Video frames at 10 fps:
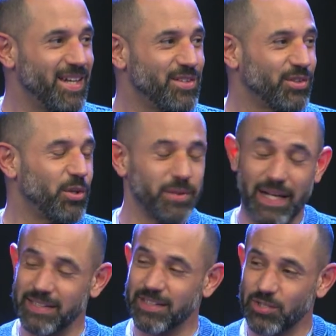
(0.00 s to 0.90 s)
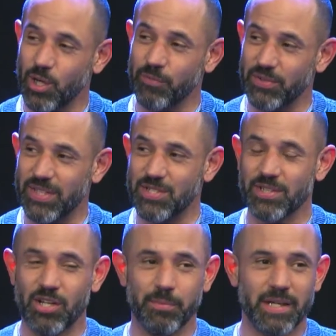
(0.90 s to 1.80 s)
So I think there's a conversation
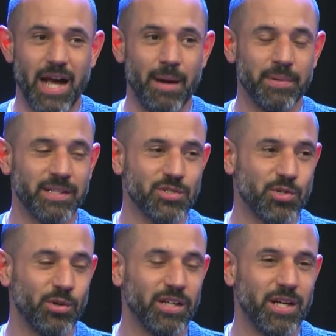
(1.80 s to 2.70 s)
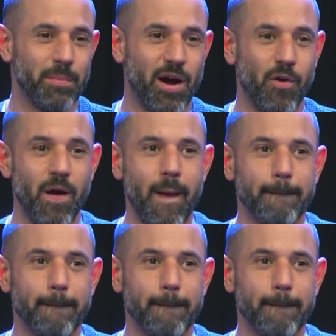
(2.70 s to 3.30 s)
that'll be happening shortly about